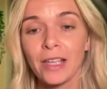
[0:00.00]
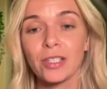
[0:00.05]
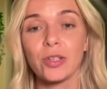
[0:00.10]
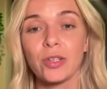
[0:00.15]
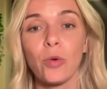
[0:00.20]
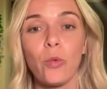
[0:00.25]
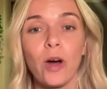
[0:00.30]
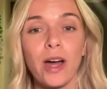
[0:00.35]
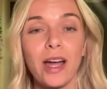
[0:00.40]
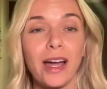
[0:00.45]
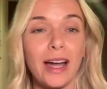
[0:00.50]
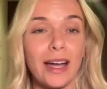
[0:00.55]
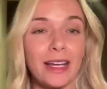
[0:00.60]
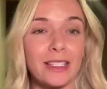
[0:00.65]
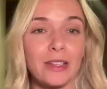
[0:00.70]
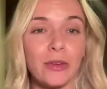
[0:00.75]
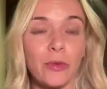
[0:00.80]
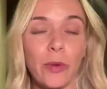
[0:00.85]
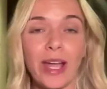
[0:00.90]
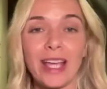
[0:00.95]
So what
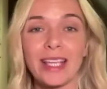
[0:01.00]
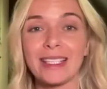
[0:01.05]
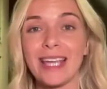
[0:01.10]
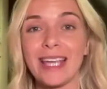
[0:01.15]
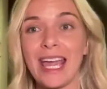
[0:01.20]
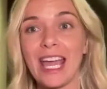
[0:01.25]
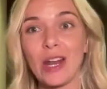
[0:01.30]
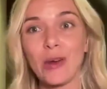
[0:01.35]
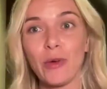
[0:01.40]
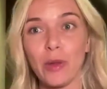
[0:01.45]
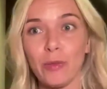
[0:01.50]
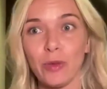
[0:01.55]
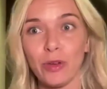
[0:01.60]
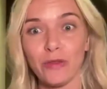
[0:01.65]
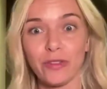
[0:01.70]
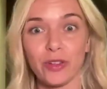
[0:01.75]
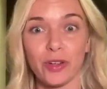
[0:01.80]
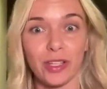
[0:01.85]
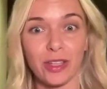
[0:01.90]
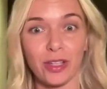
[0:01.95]
kinds of ways can we
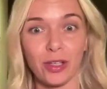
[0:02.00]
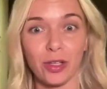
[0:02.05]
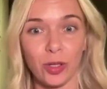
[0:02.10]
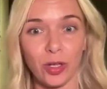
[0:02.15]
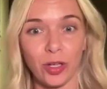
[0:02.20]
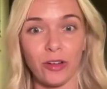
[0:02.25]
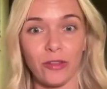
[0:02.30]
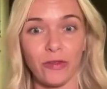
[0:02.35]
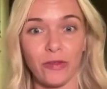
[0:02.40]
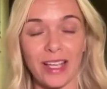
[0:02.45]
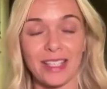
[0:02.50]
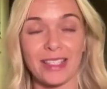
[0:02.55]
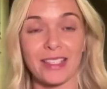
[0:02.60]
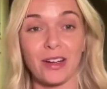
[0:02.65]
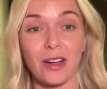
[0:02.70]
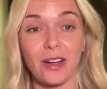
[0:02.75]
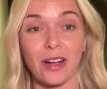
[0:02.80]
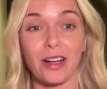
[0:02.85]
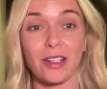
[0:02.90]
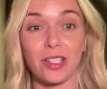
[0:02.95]
move during the luteal phase
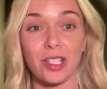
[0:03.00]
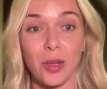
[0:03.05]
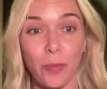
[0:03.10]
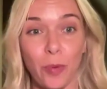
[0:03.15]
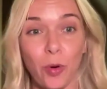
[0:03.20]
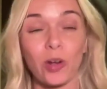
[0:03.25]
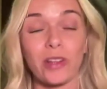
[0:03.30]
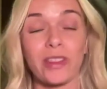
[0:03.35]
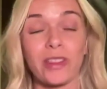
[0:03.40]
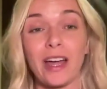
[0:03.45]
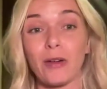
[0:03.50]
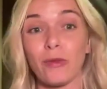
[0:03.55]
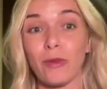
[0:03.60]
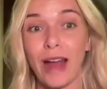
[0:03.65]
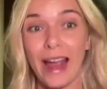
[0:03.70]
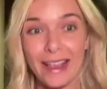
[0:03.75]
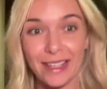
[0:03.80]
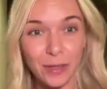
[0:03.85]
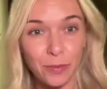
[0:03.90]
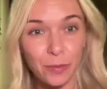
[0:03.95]
that are going to support that
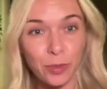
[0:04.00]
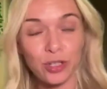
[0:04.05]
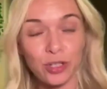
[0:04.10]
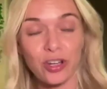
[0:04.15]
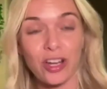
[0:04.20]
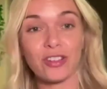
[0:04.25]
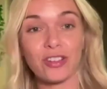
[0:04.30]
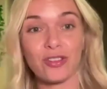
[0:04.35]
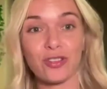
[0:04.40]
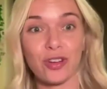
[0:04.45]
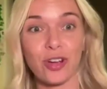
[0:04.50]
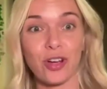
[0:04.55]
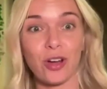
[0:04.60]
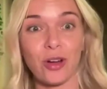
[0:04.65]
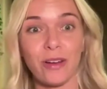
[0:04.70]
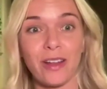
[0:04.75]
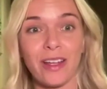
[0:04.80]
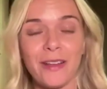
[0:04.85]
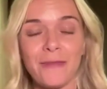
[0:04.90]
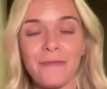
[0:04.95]
rise in
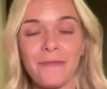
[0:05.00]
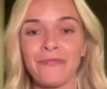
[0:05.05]
progesterone